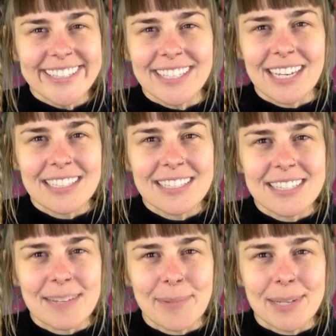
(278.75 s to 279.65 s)

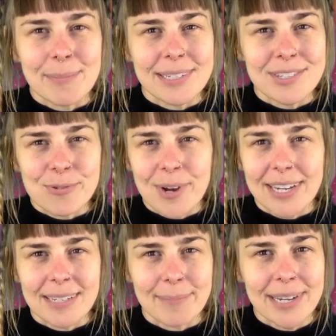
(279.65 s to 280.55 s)
Yes, I might be
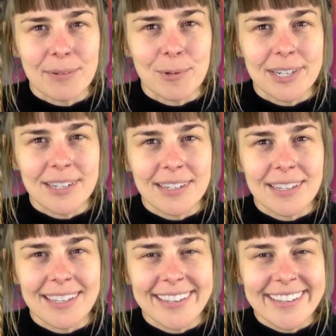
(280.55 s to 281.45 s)
dreading my work.